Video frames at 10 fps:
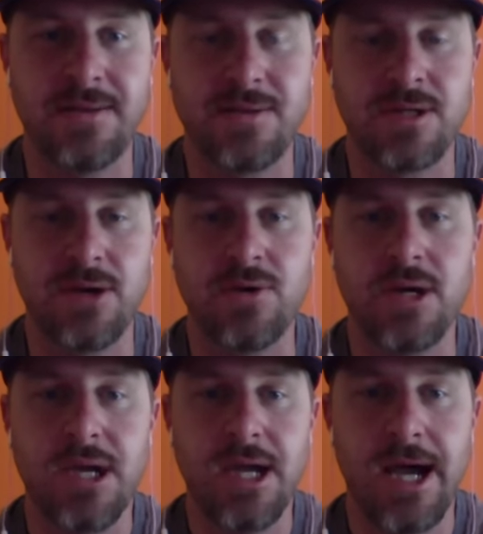So,
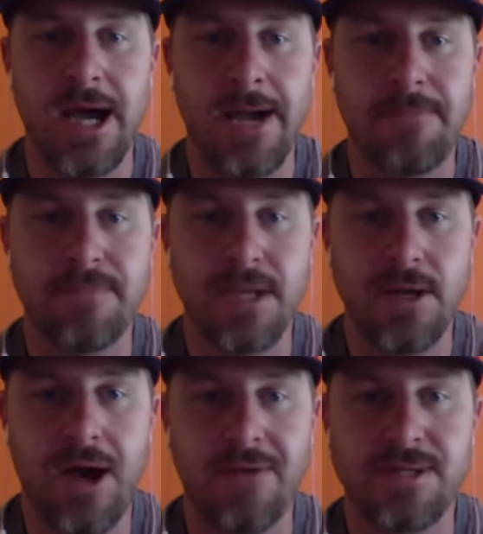
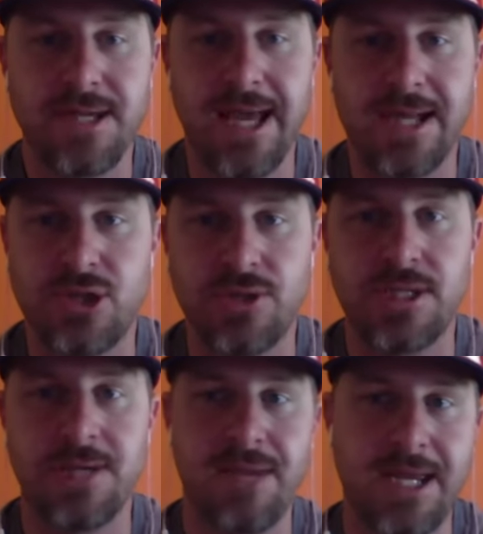obviously that shows
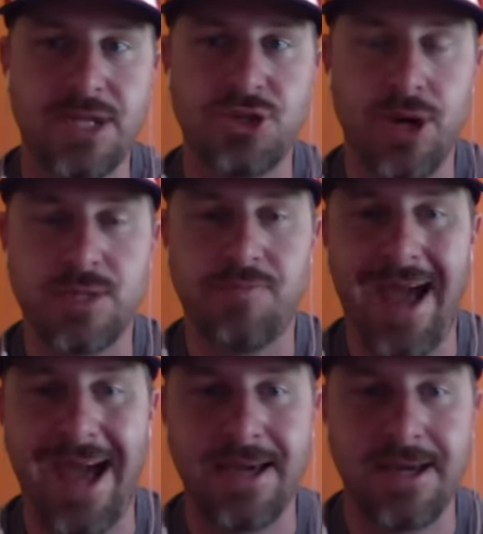him that he trends
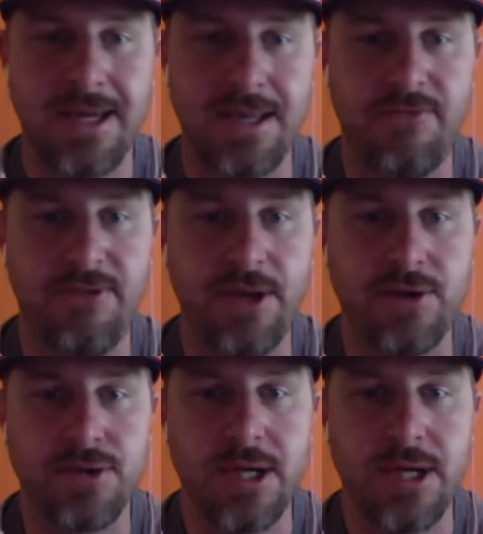back in the field.